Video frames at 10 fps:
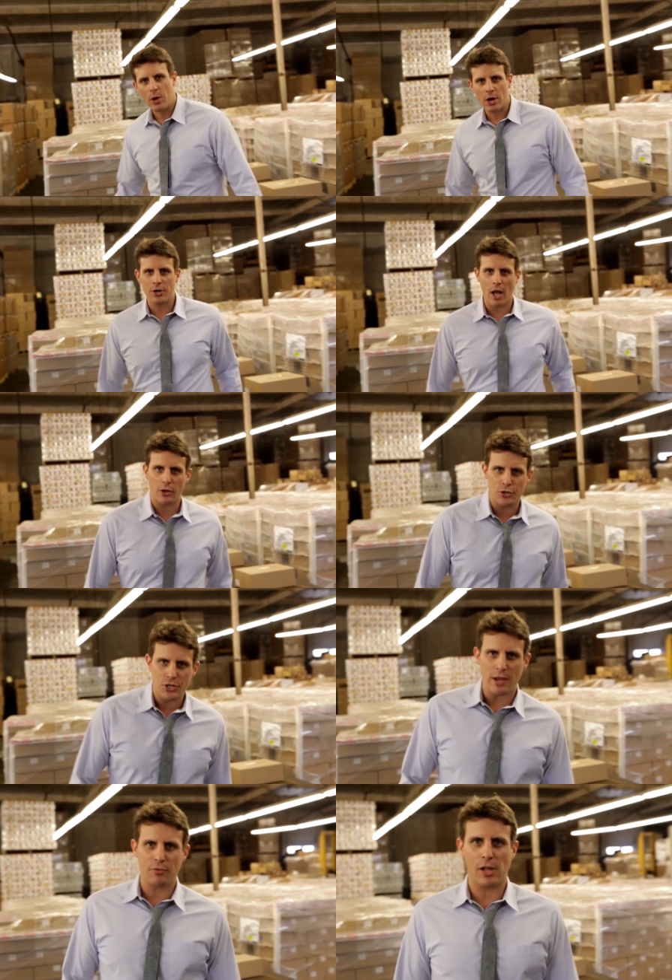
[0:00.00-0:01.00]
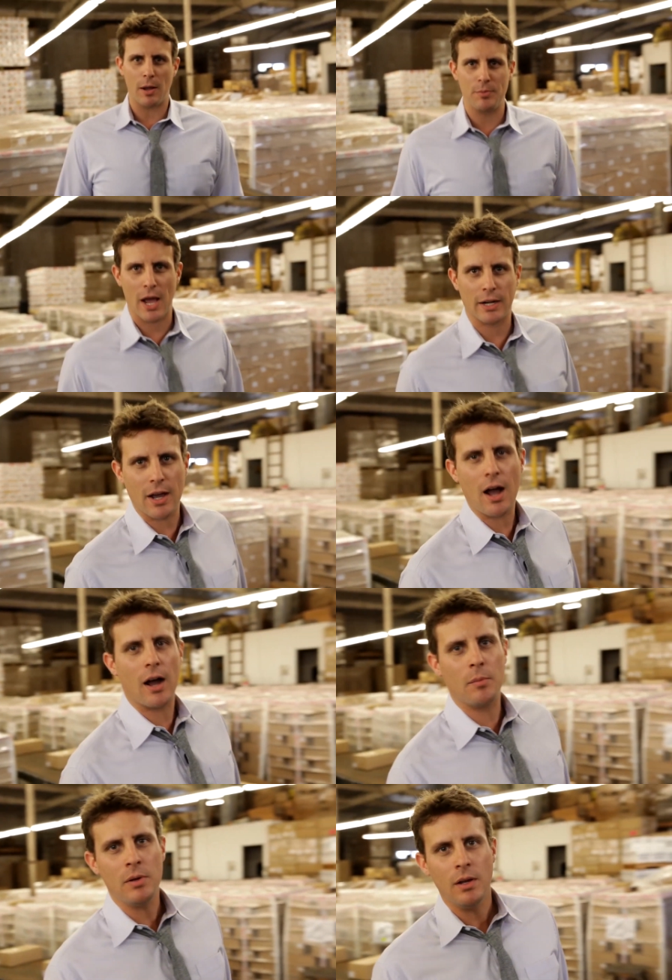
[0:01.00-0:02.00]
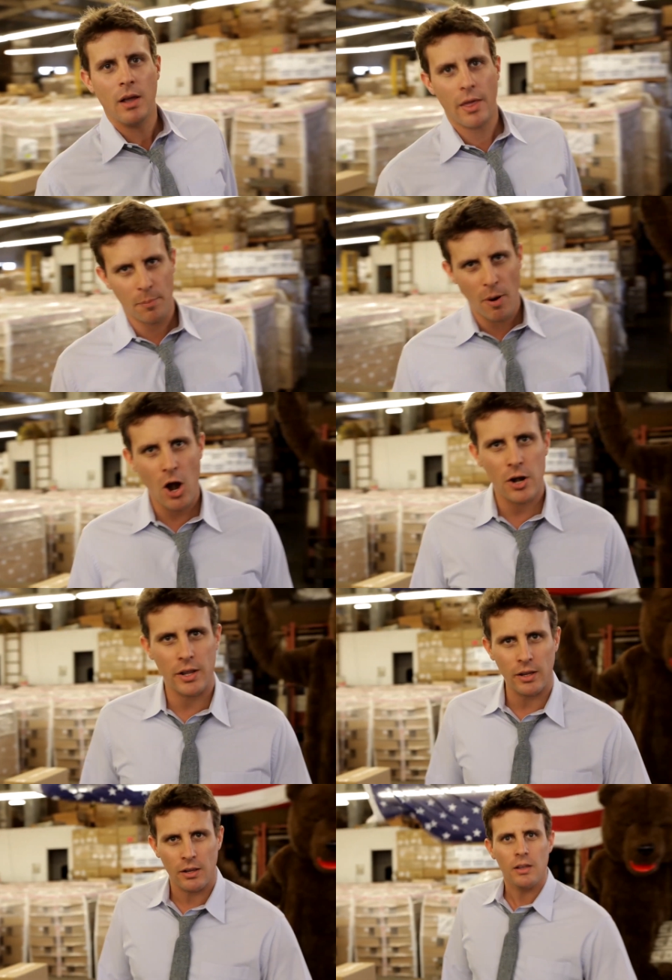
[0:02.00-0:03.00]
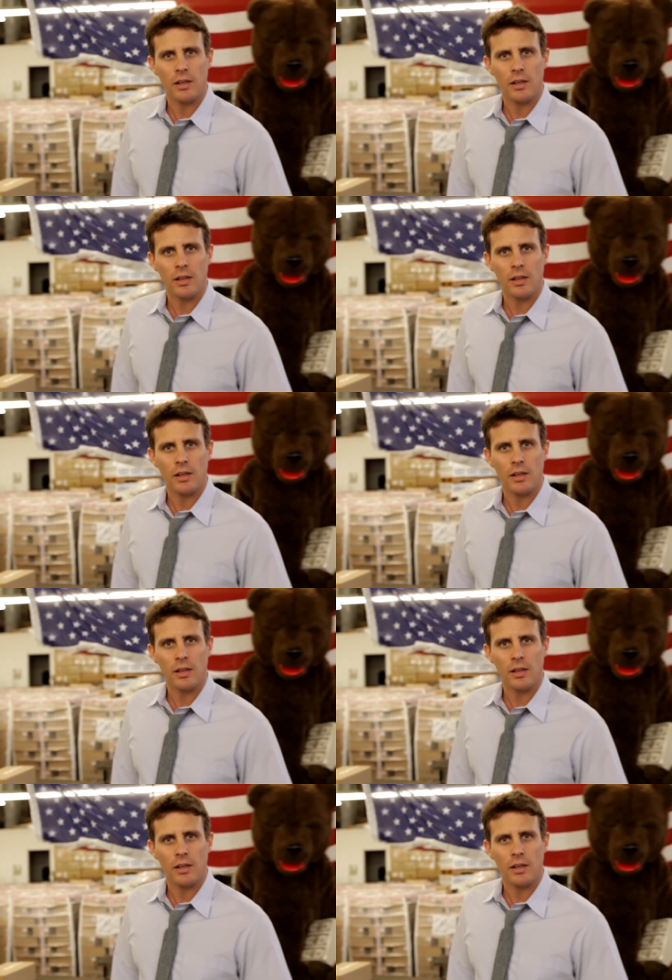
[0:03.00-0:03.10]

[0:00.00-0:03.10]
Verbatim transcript: We are DollarShaveClub.com, and the party